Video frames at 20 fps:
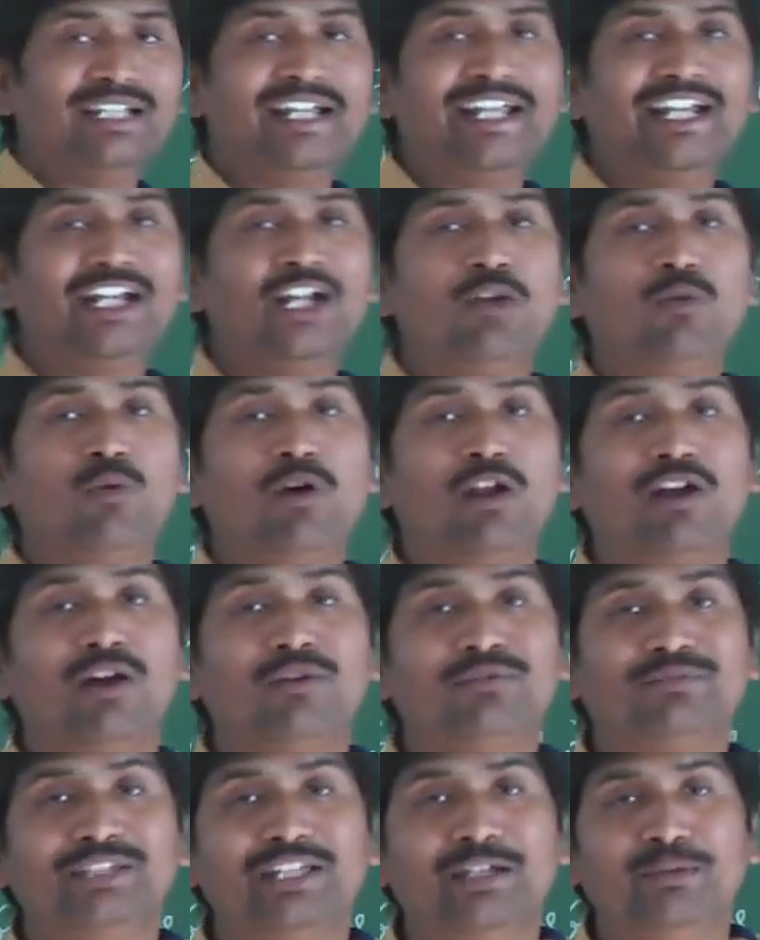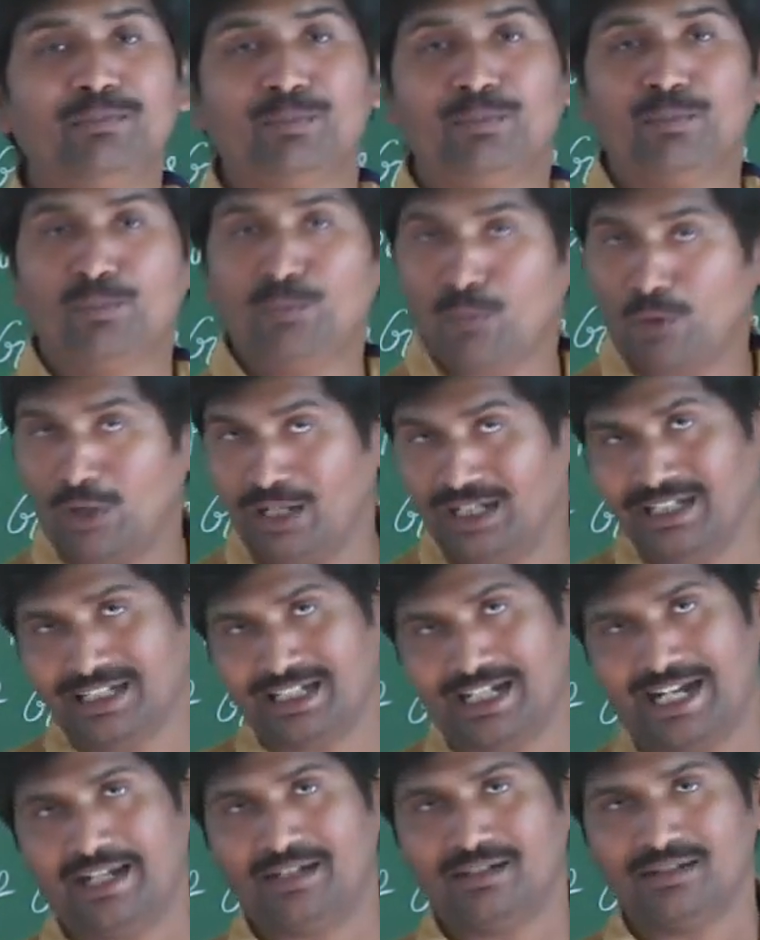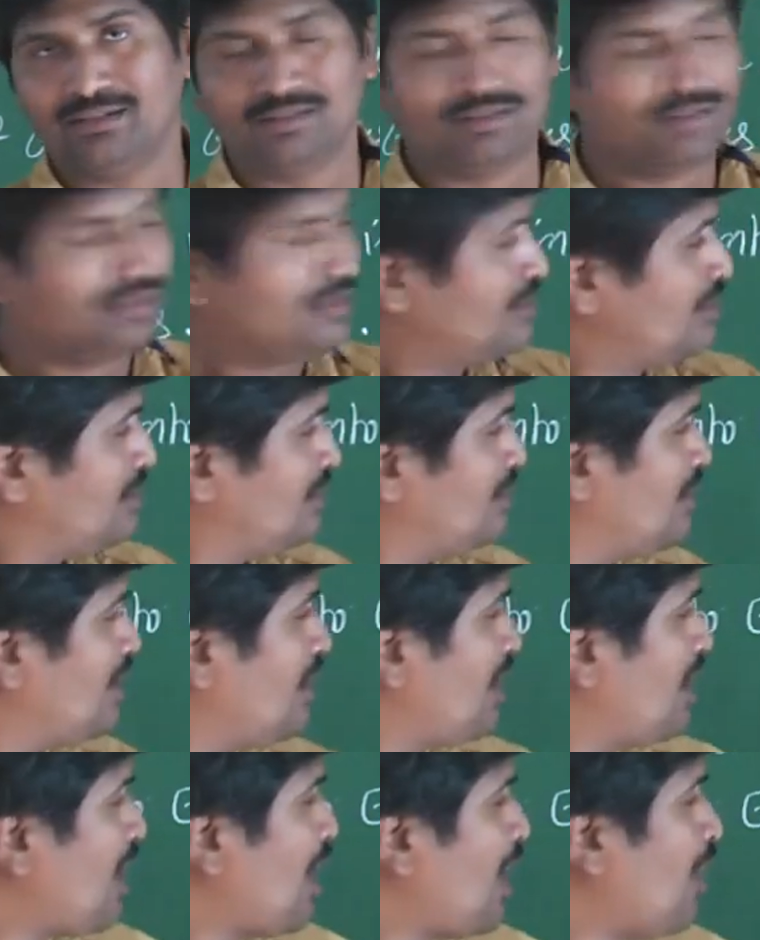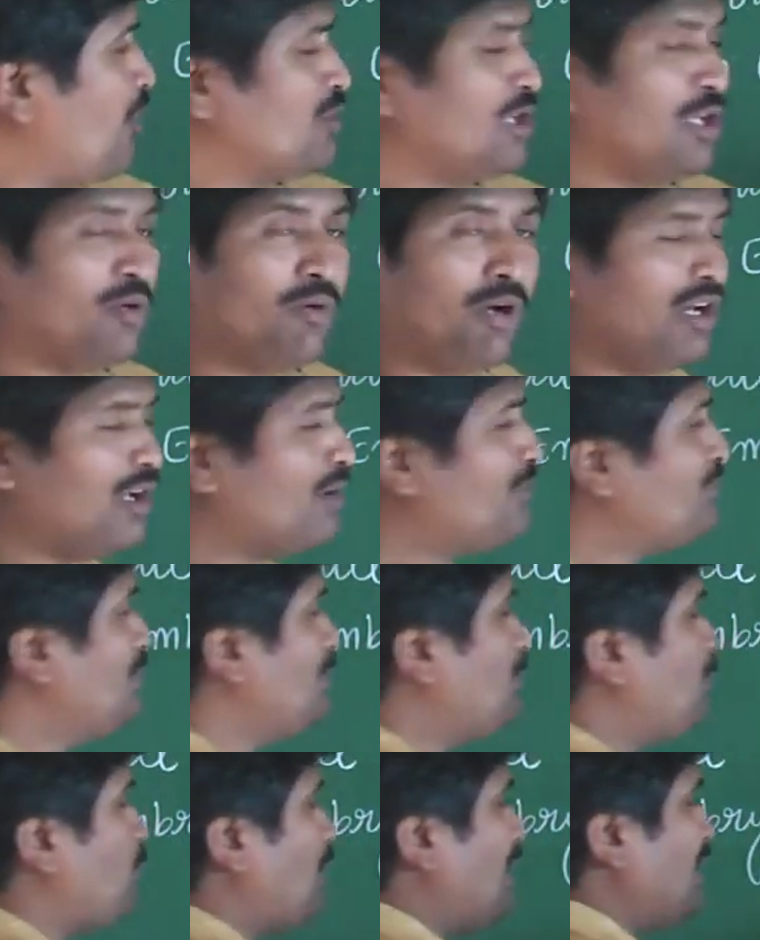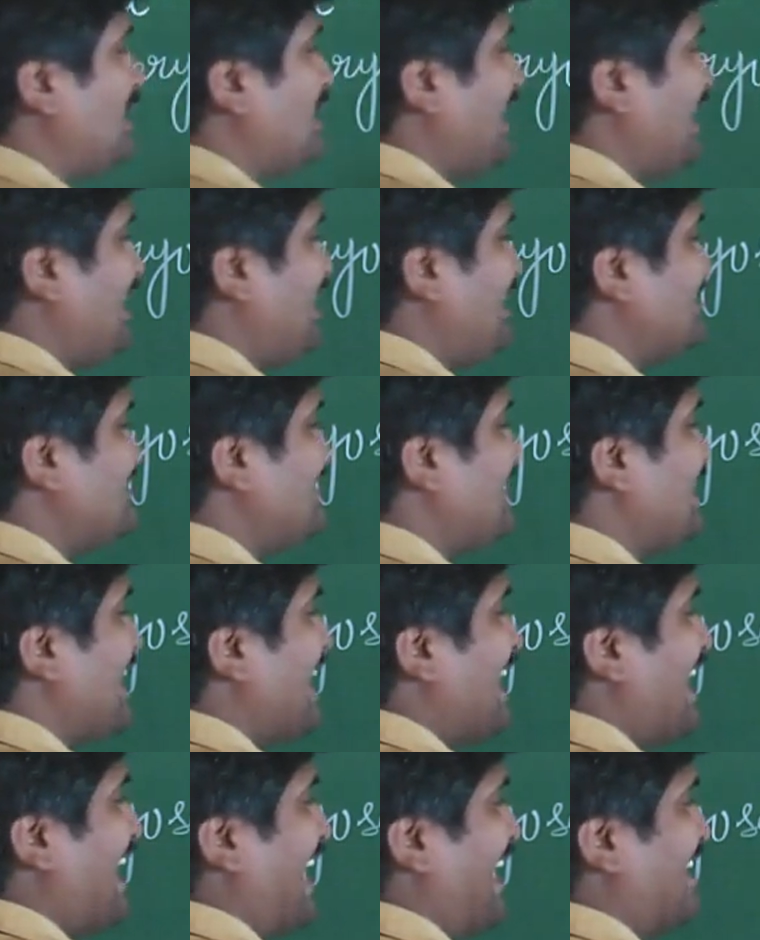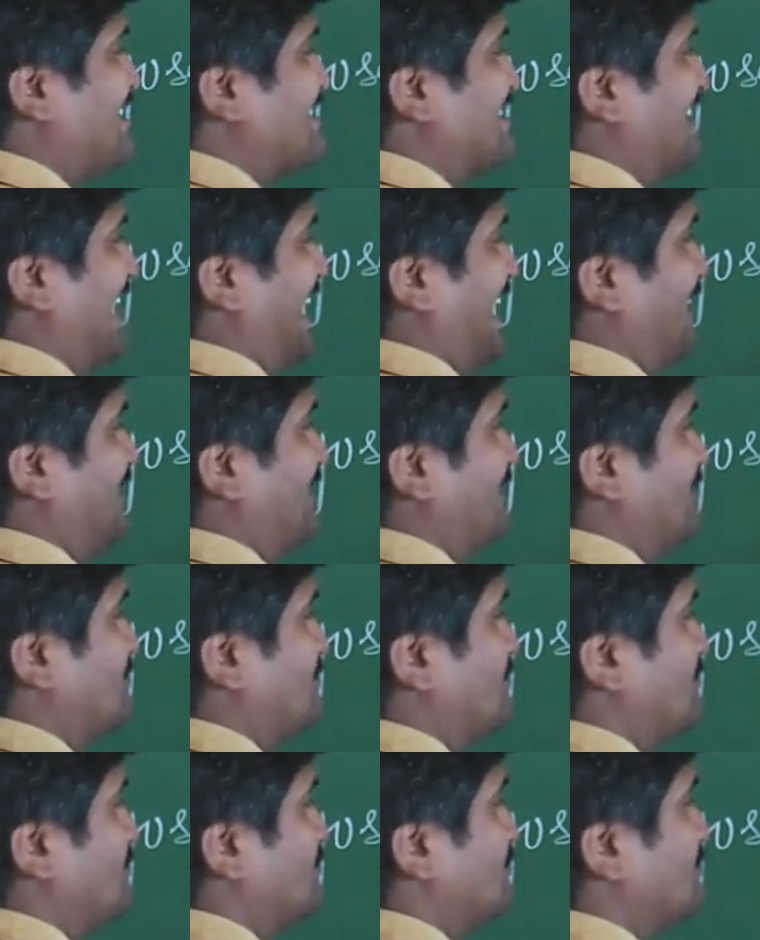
the inner wall of the pollen grain. Outer wall of the pollen grain is the exine.